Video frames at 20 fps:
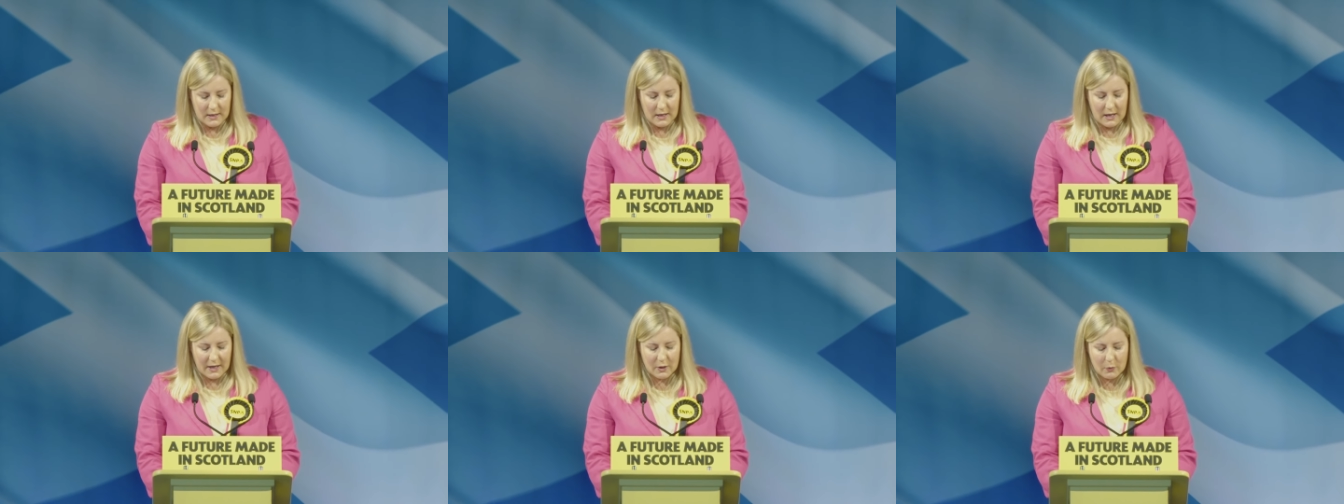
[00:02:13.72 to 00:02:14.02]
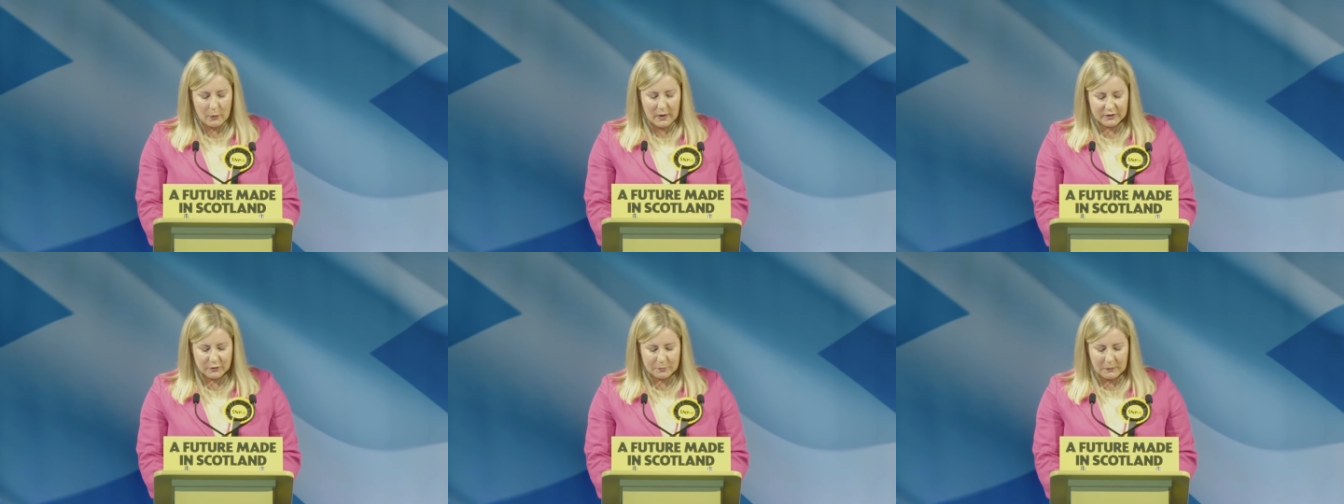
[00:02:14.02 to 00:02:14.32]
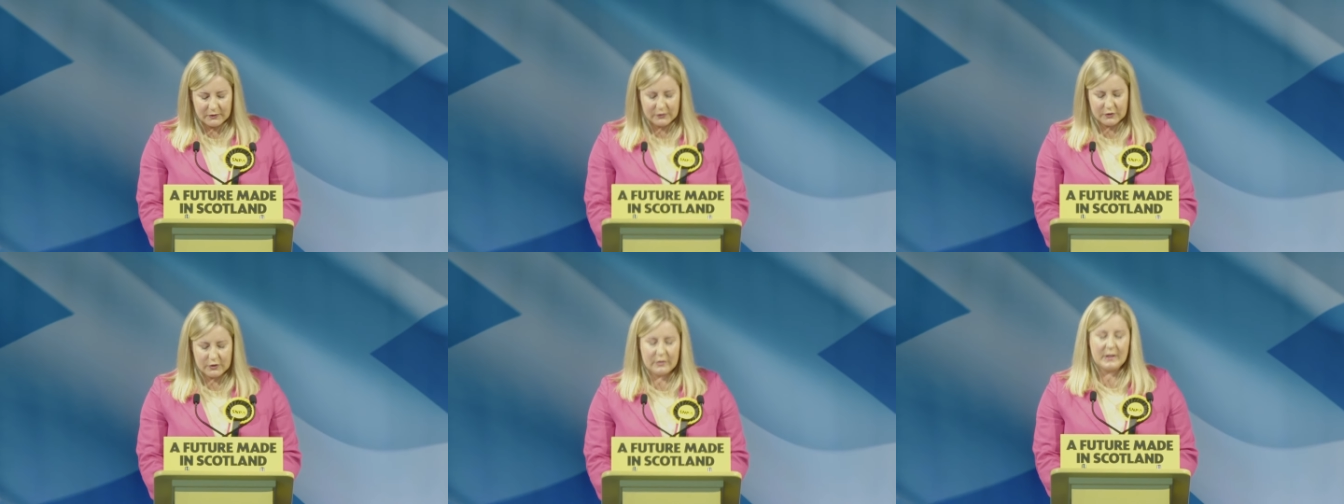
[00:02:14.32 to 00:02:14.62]
And at
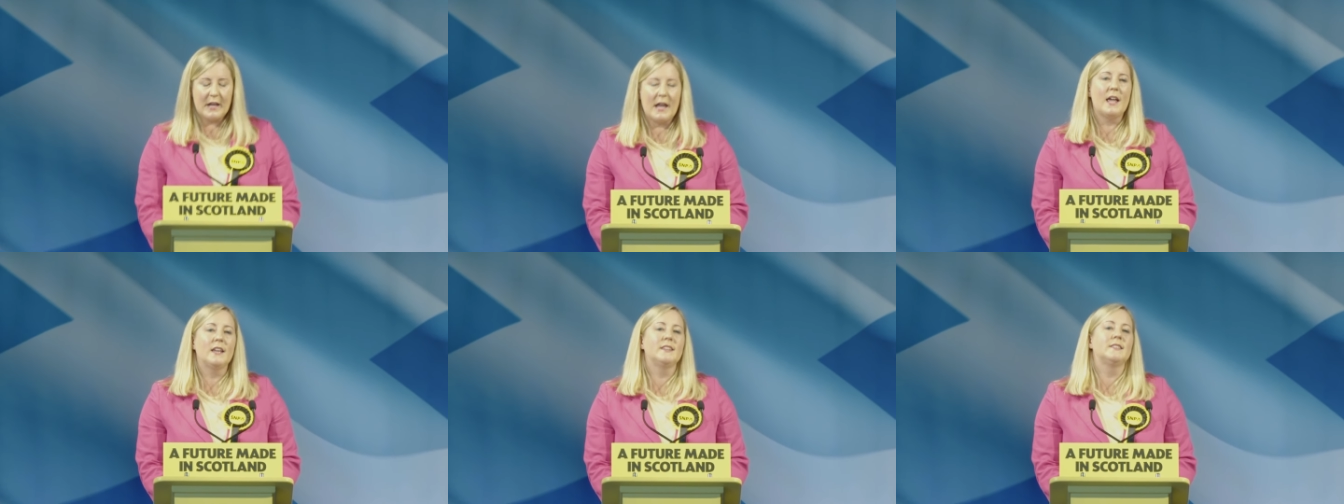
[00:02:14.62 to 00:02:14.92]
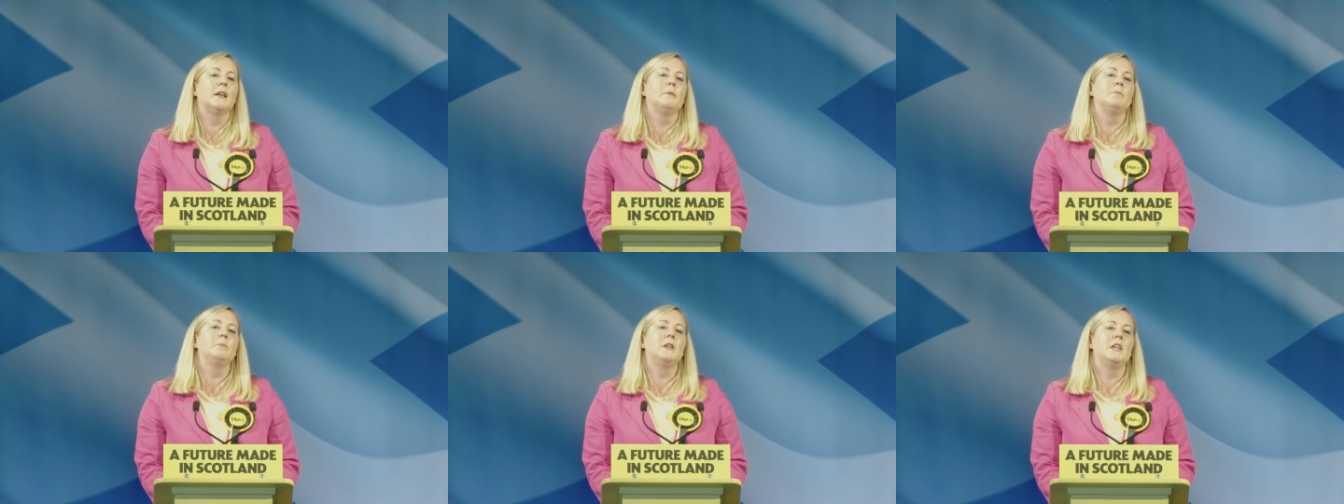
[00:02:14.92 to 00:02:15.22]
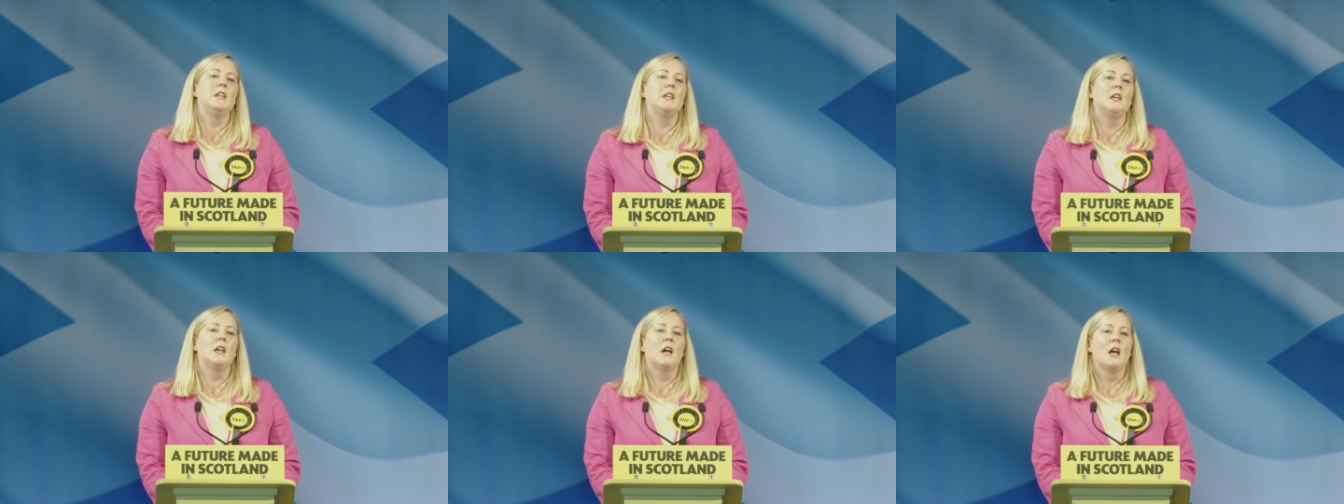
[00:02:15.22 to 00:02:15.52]
Westminster, the
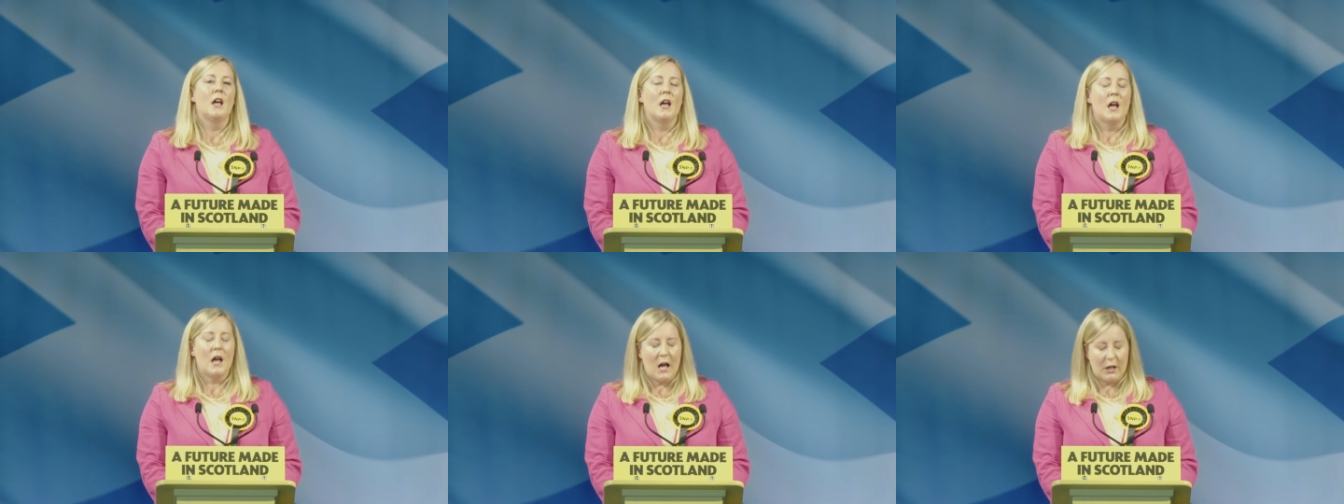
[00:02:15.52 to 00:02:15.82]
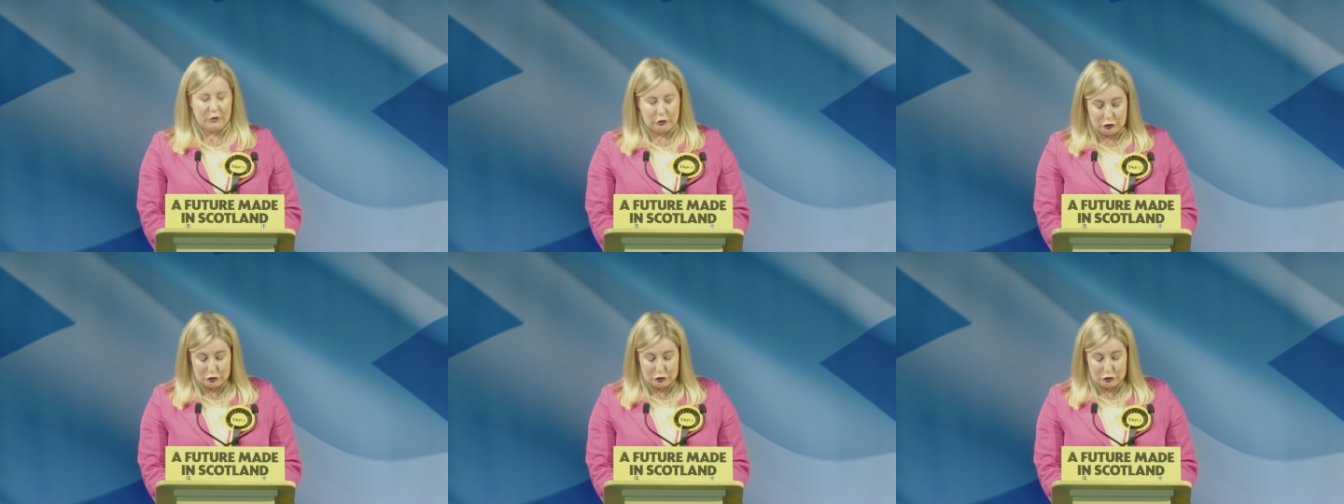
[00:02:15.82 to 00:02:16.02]
SNP has